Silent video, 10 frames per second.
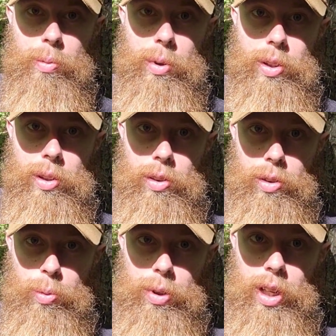But there is a
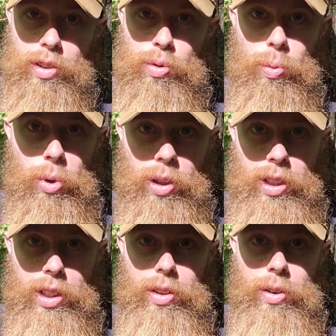little bit of extra work I
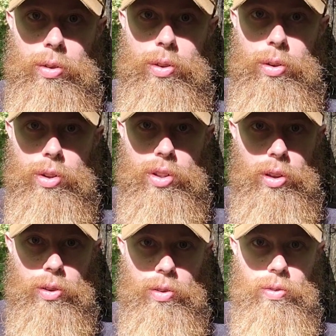need to do to the
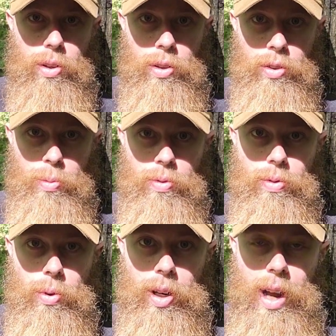shelter first
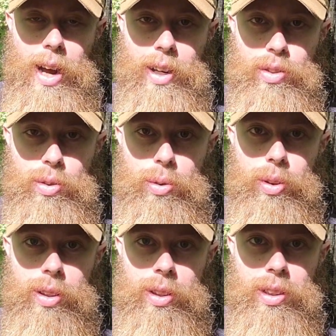before I
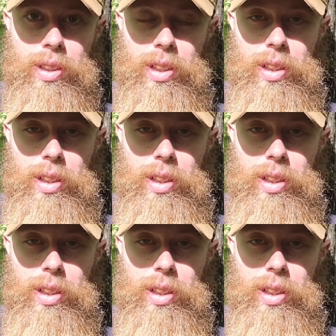actually,